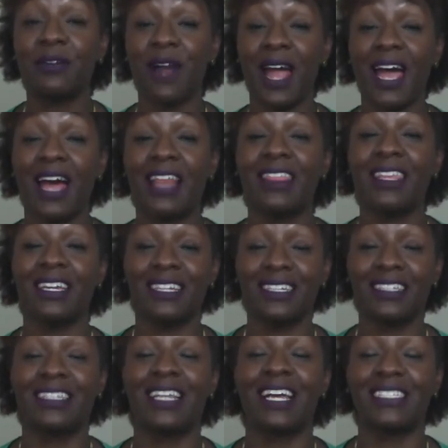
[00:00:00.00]
wrath
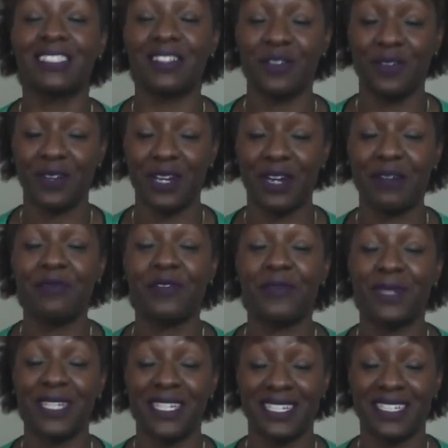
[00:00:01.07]
that's going to come from
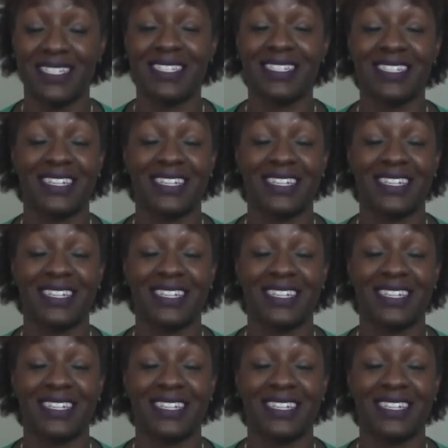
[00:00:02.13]
this.